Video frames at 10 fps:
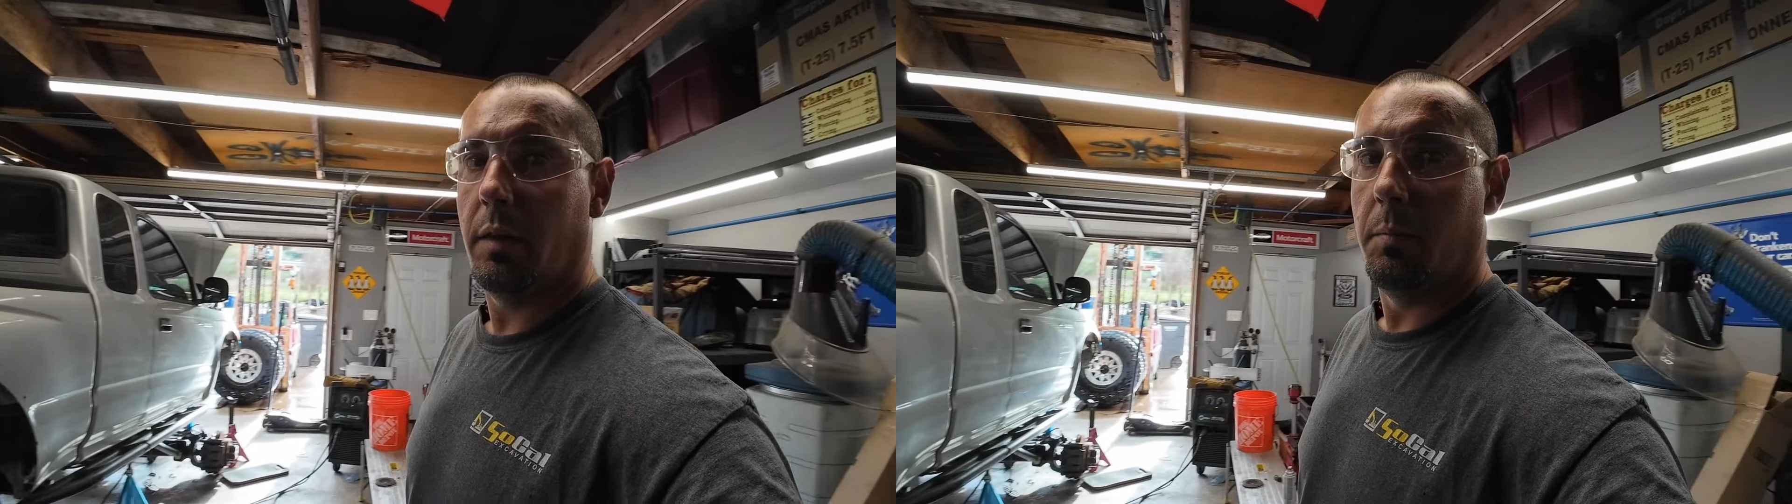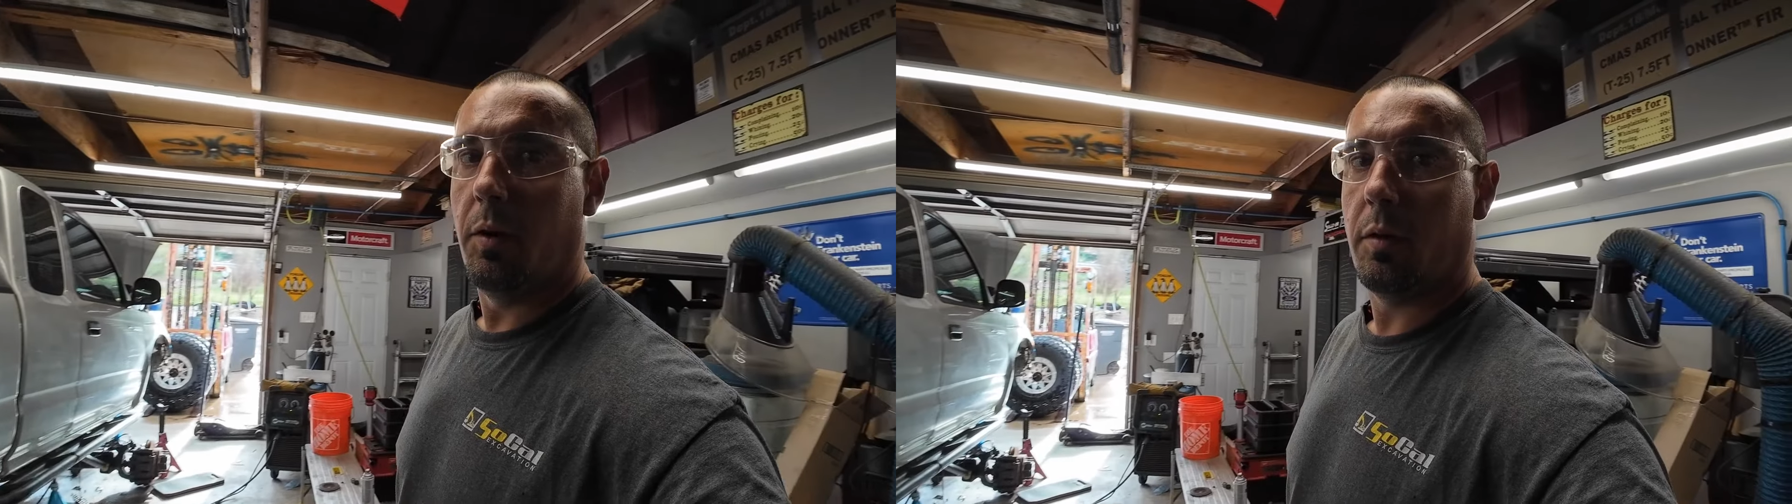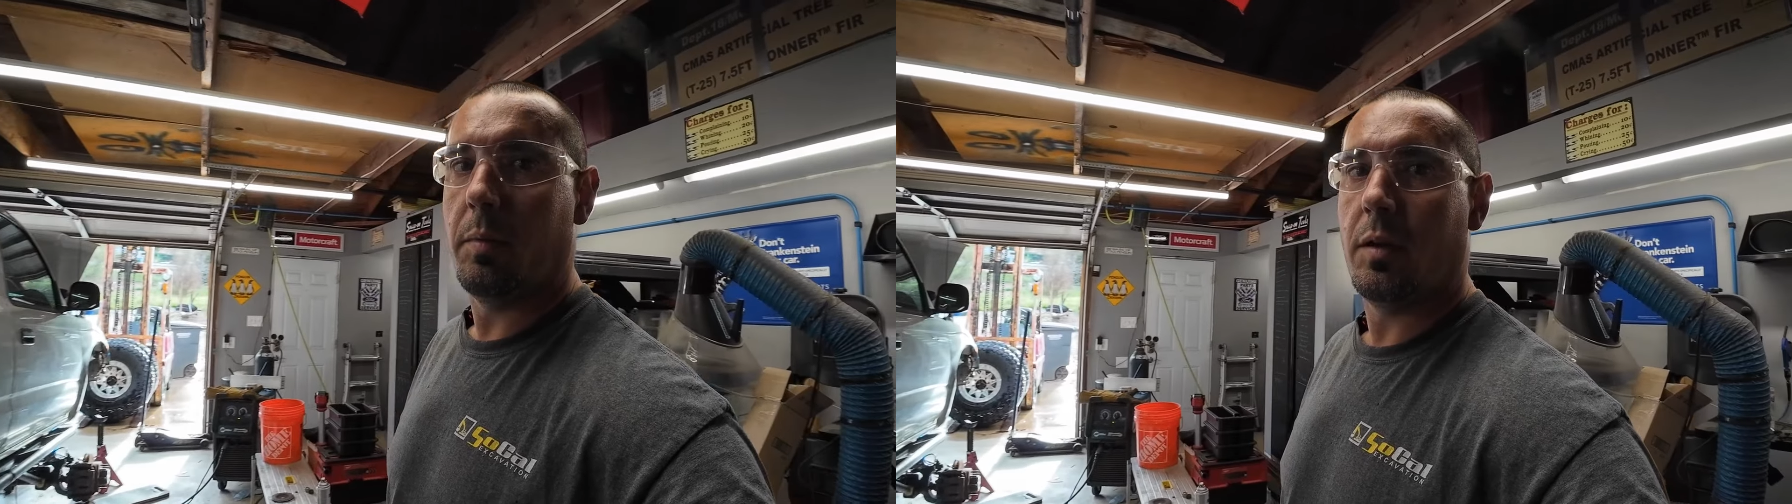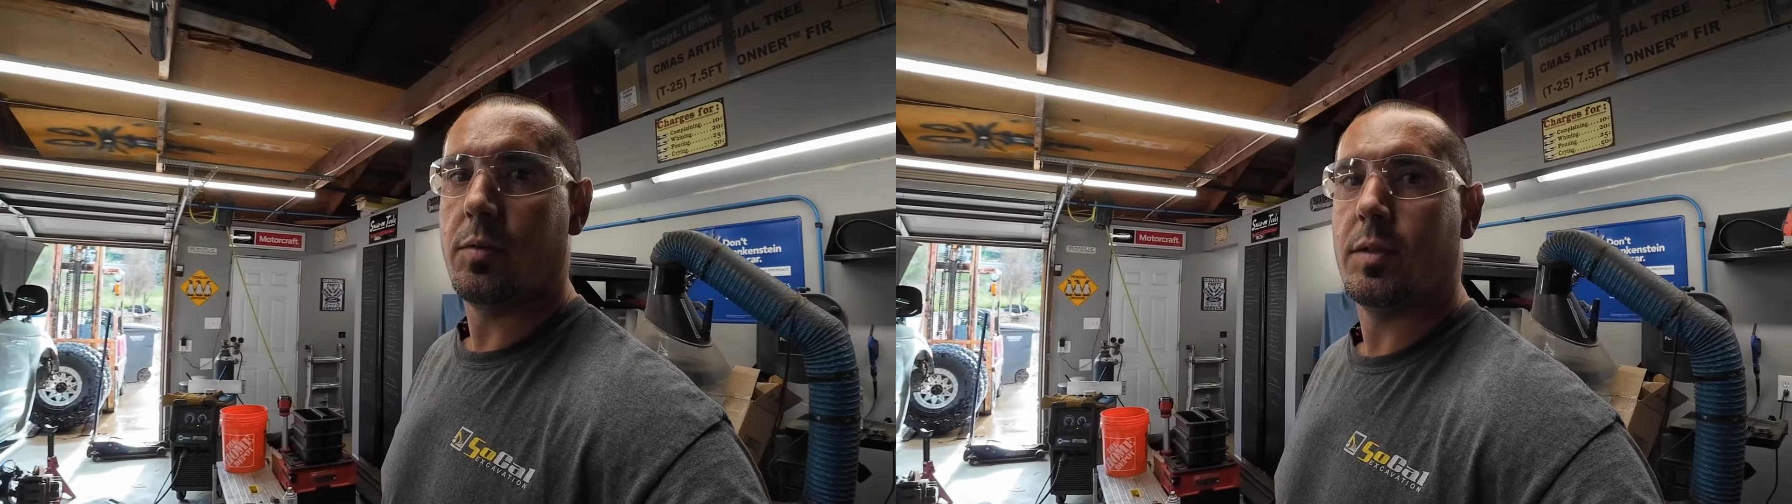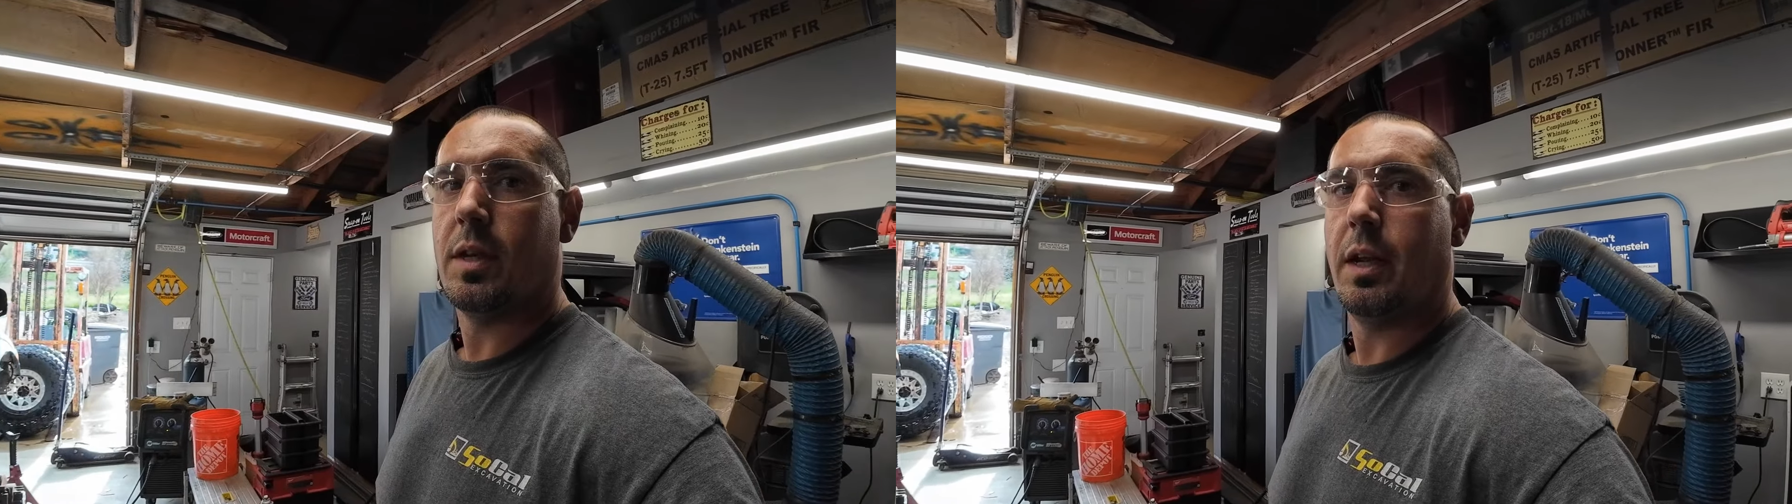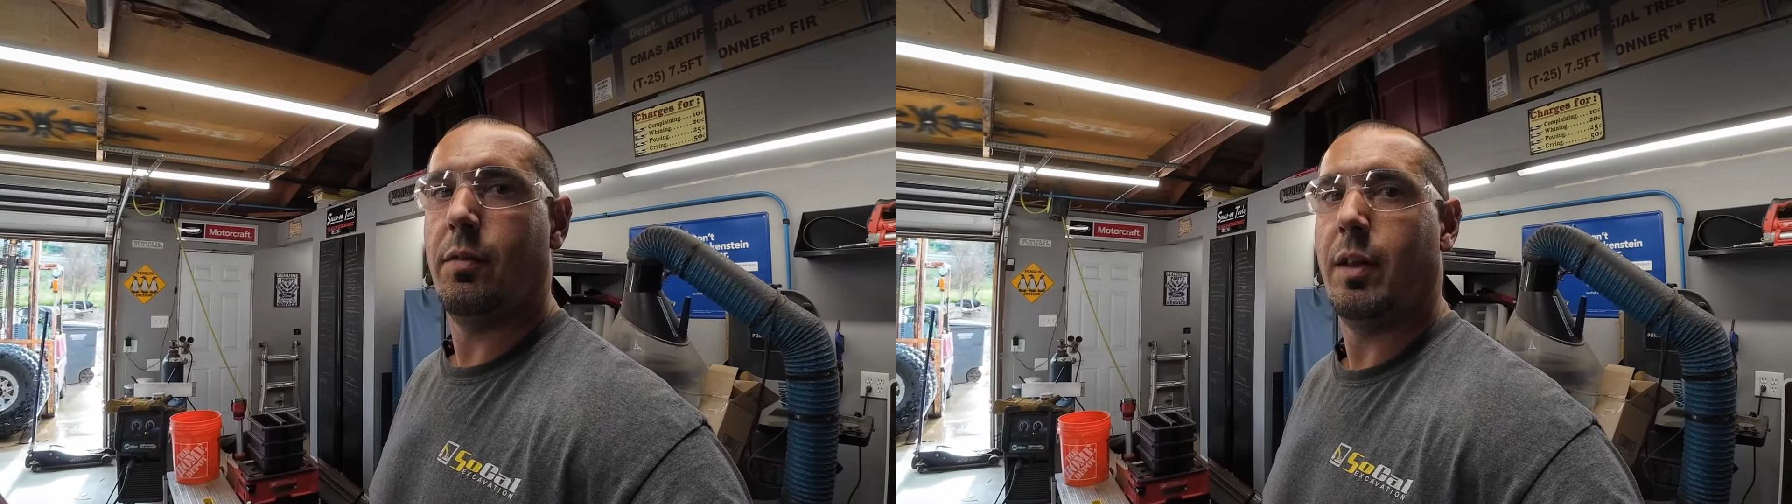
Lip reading: The motor mounts was kind of a